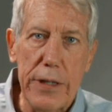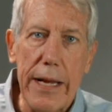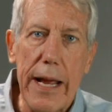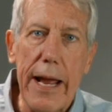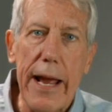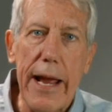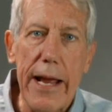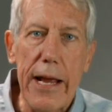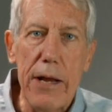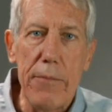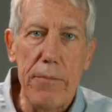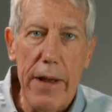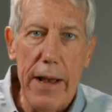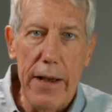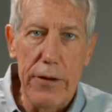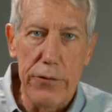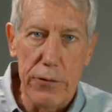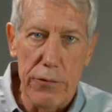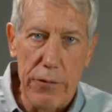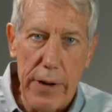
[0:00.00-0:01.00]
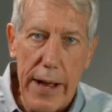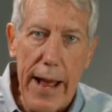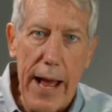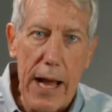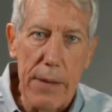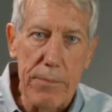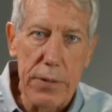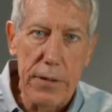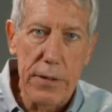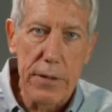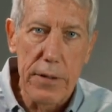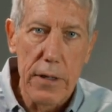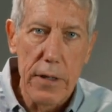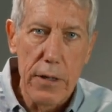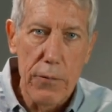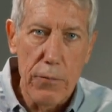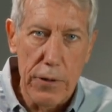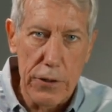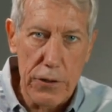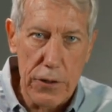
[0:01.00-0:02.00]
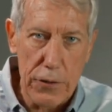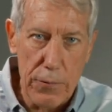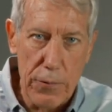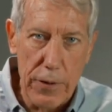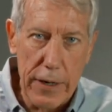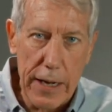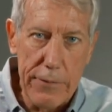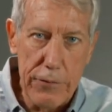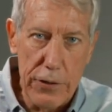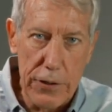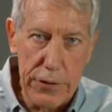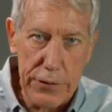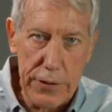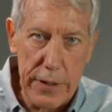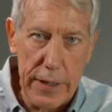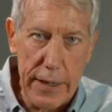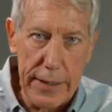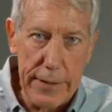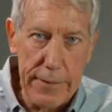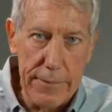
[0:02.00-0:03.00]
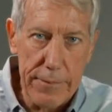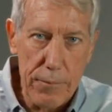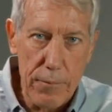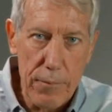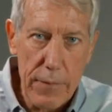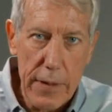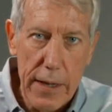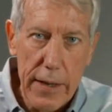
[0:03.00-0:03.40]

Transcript: the Aim manual app, which is what I've just done.